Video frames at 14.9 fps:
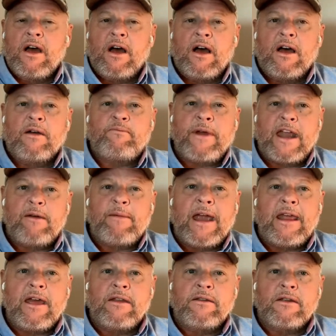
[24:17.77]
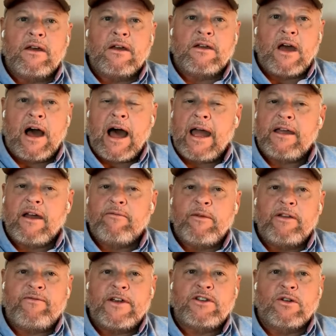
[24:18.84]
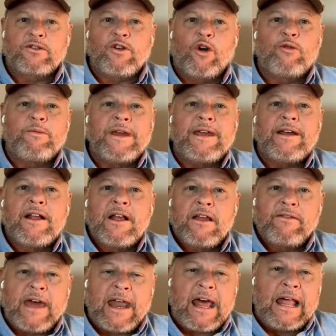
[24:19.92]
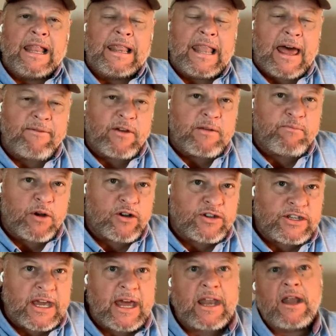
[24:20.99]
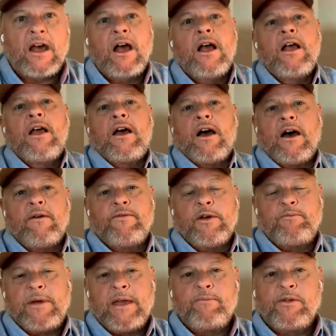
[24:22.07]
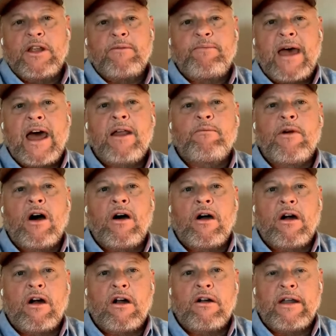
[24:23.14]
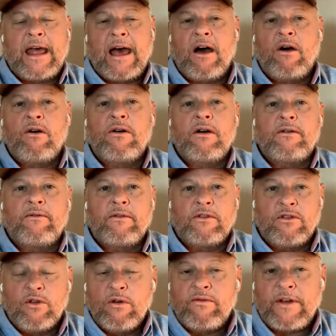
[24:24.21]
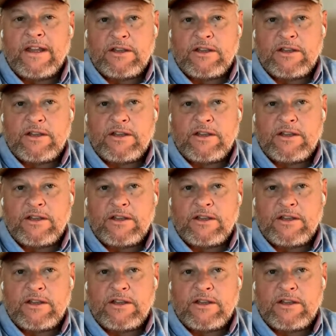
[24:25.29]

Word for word: Uh, Panamanian high government official told me that eleven percent of the people in Panama are now new